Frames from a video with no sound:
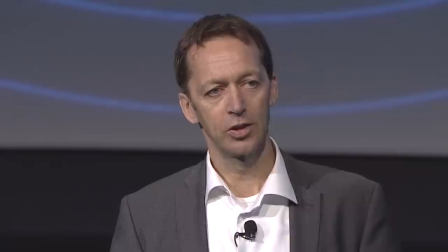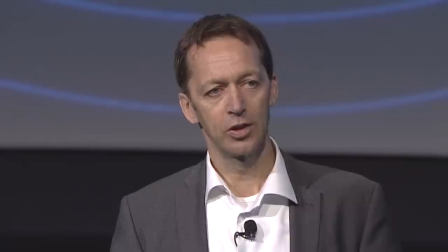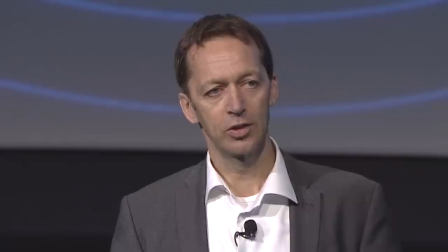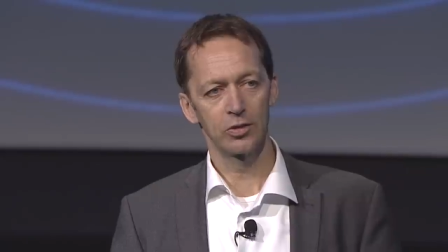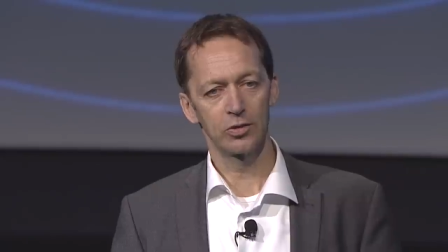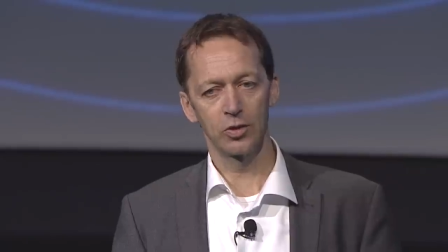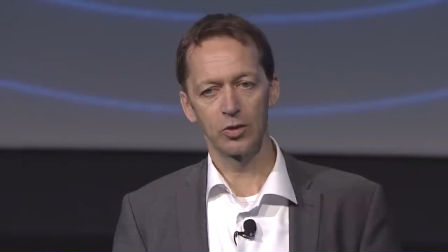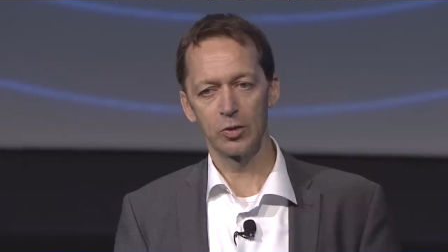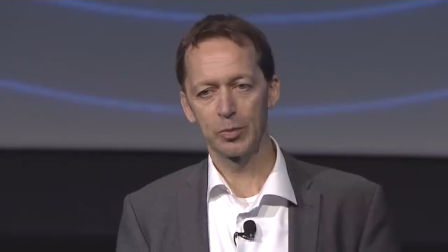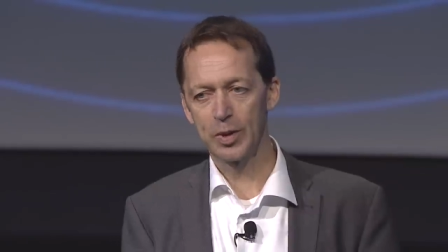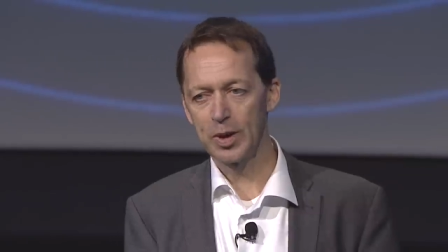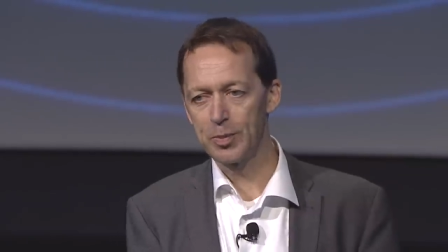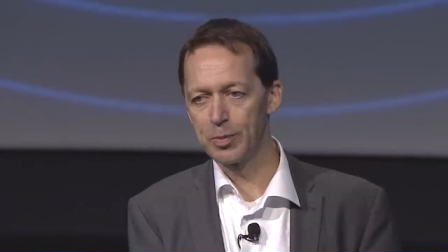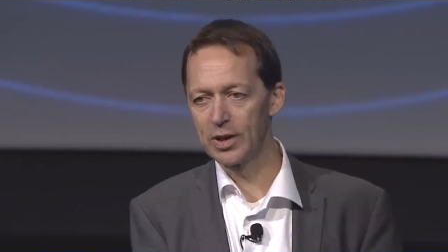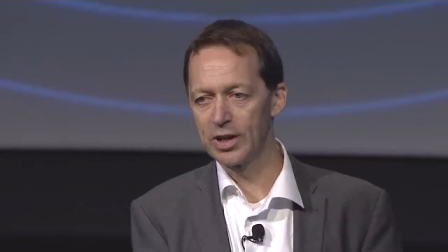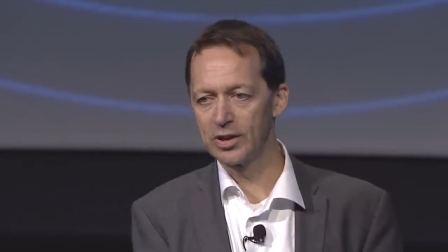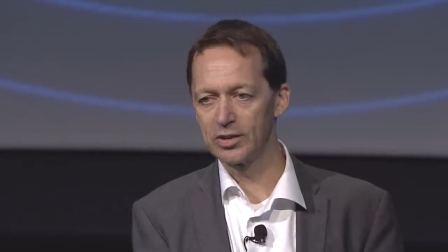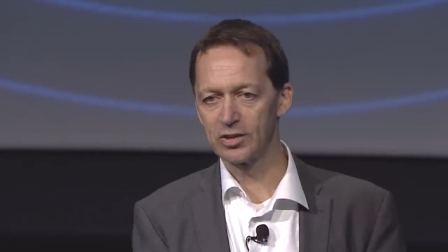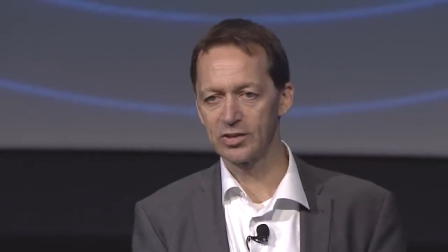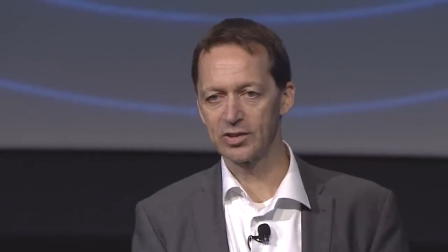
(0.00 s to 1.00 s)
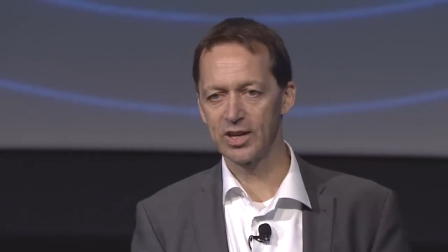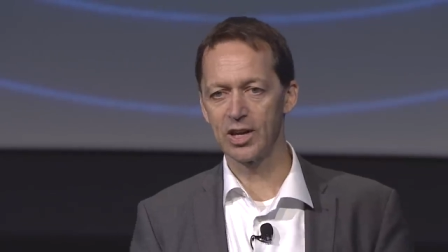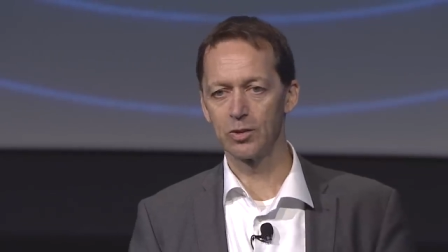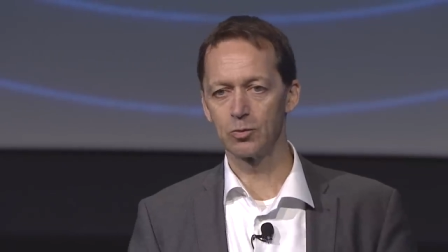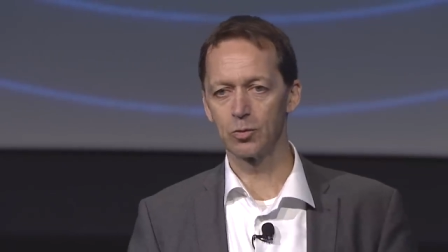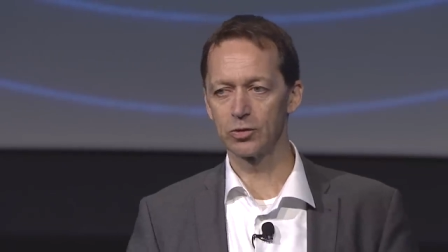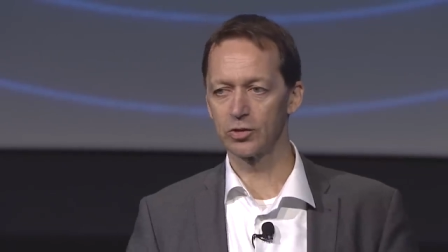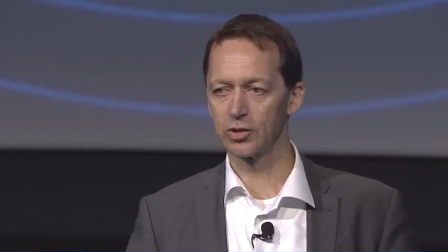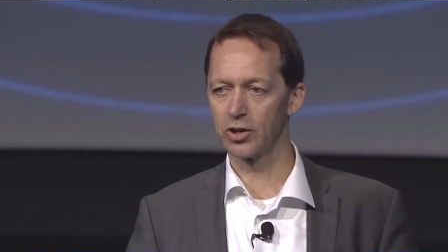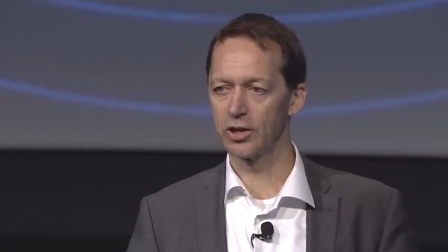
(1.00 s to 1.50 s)
so that people understand
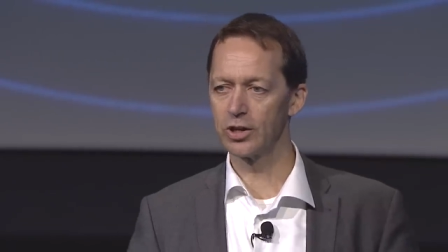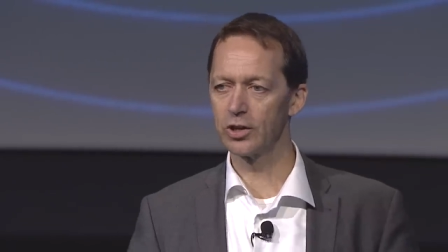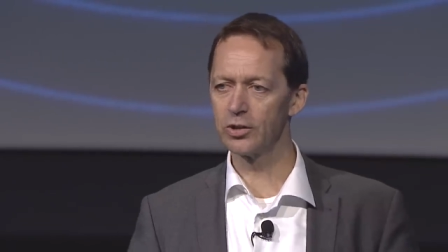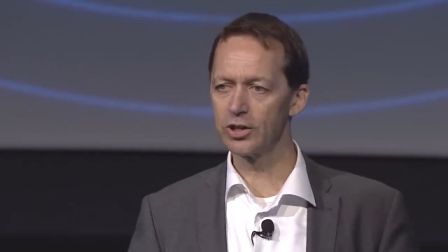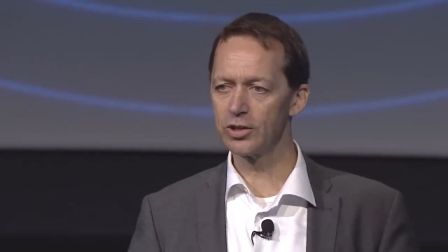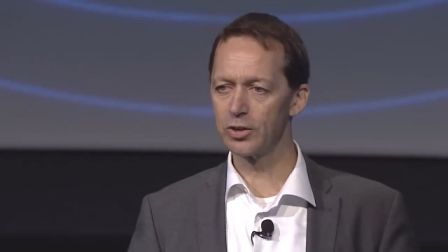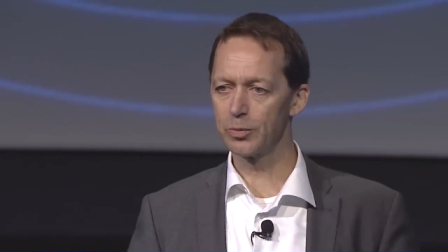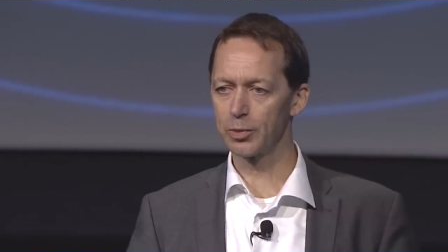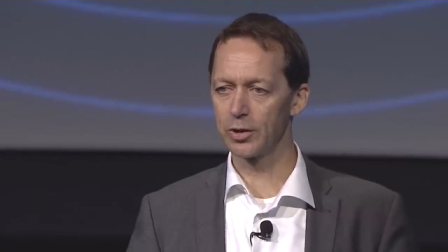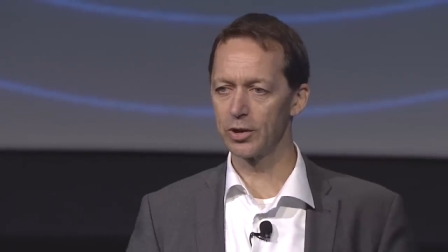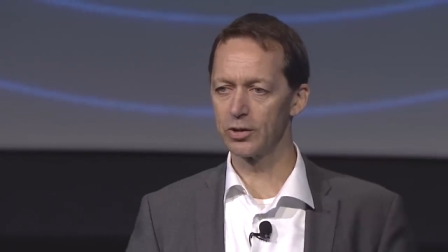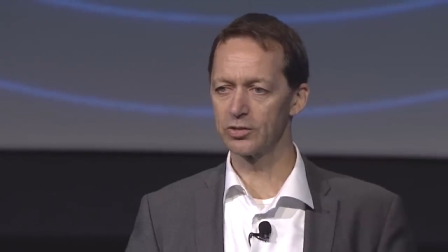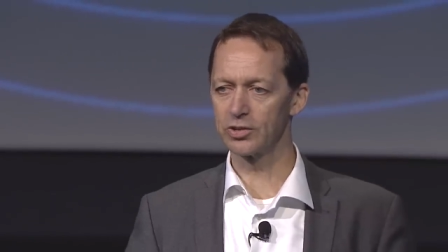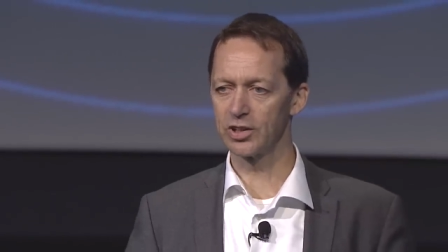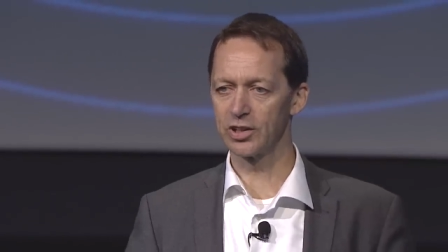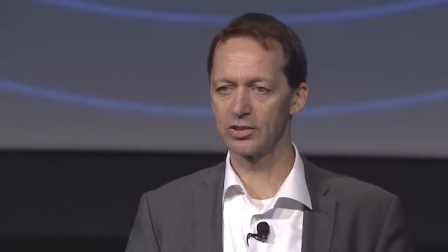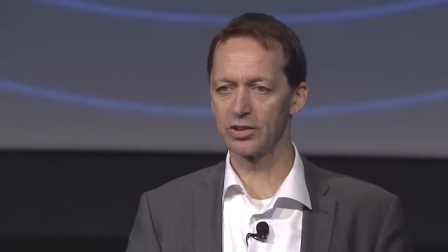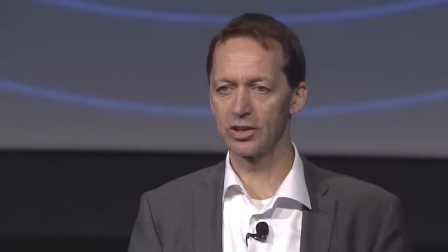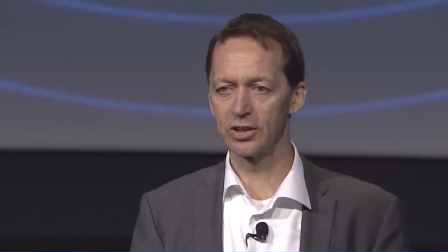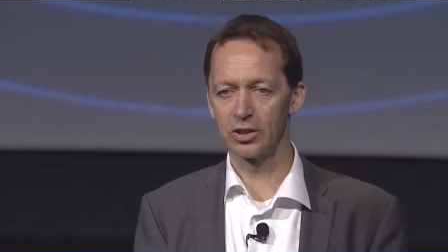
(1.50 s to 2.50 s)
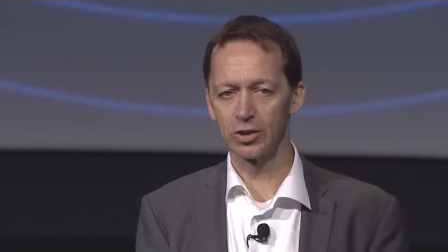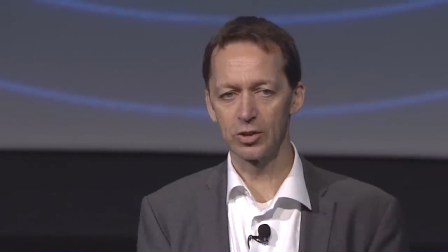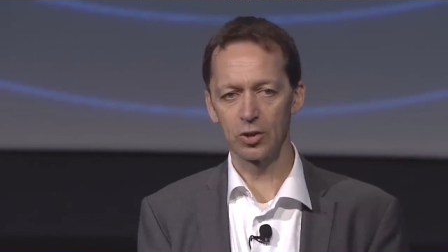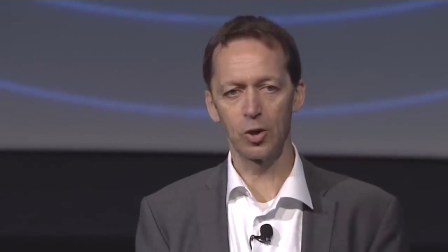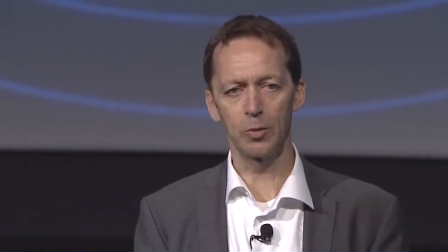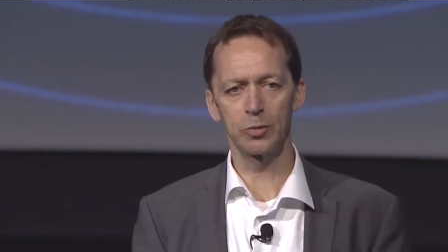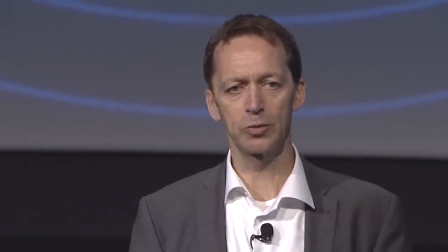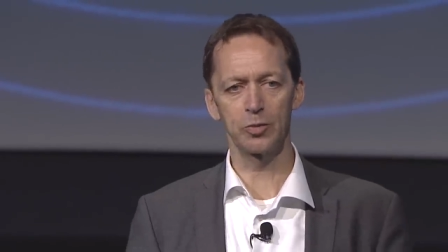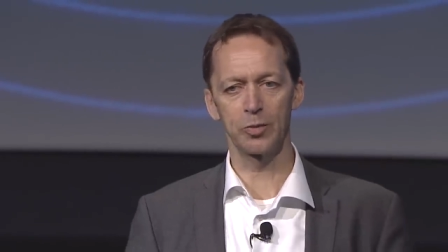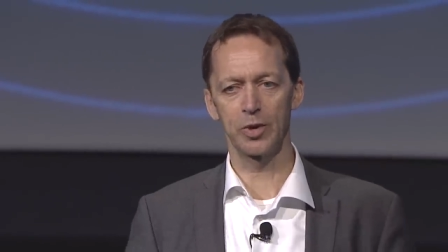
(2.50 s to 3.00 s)
what's going on in the process and can
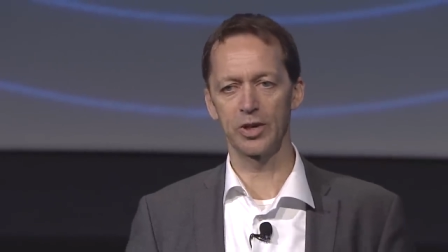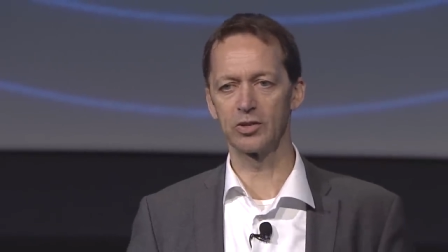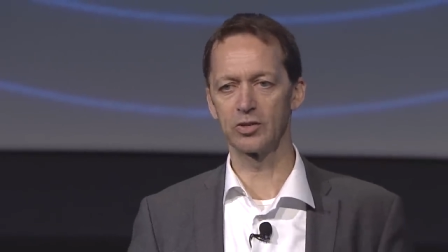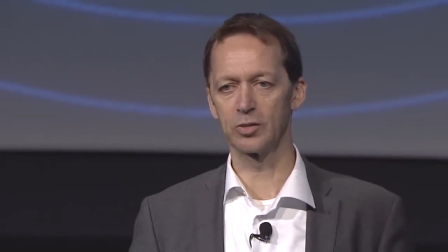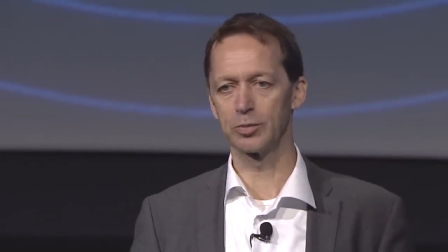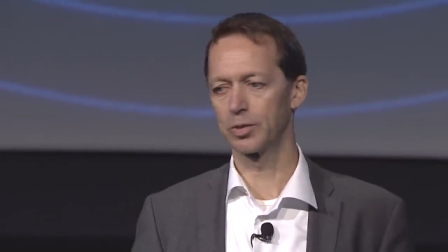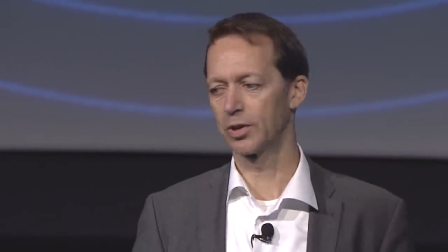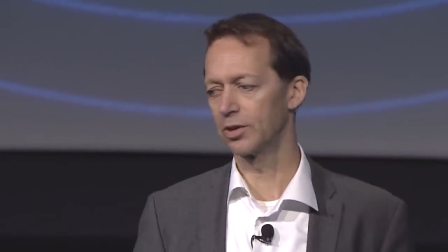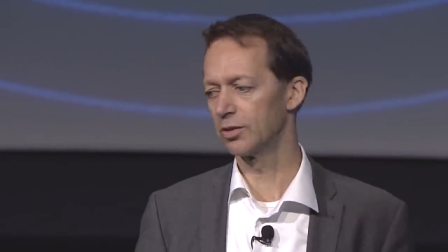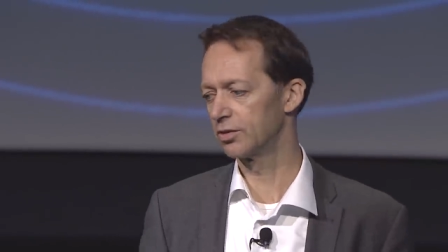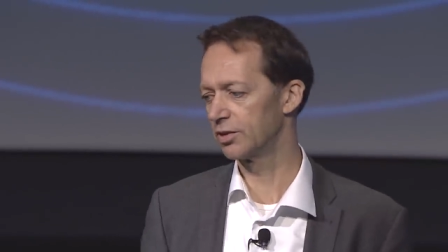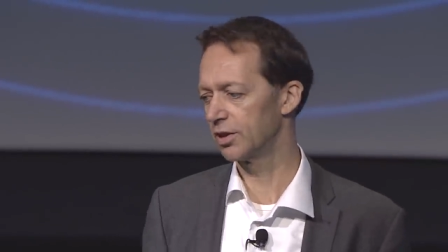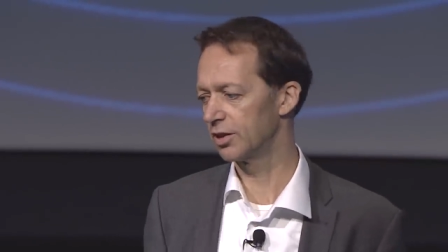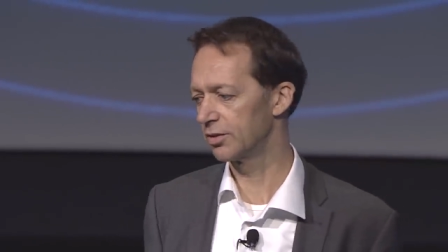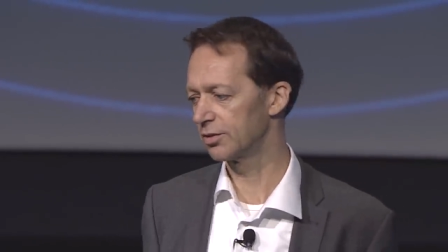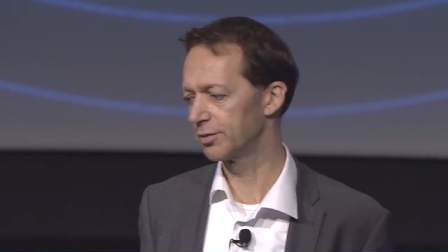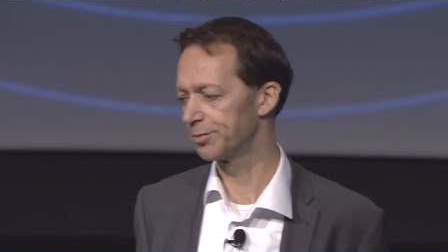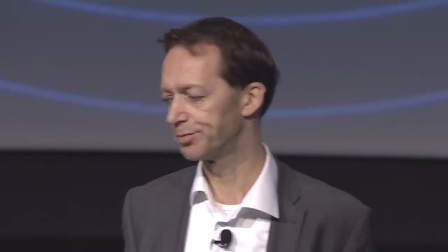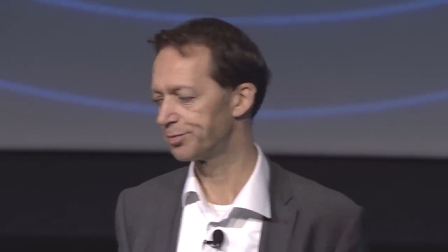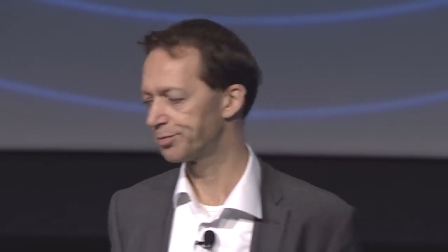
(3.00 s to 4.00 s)
optimize the process.